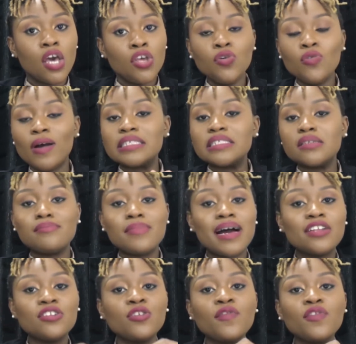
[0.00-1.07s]
You as a
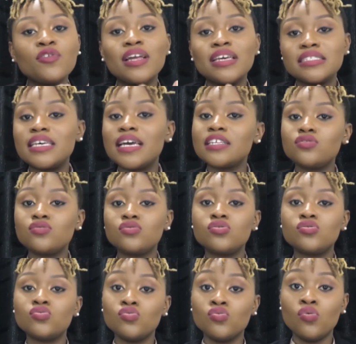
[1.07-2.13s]
man, you feel entitled
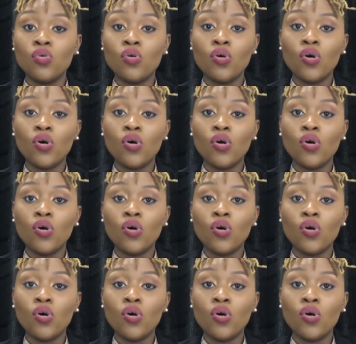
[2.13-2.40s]
to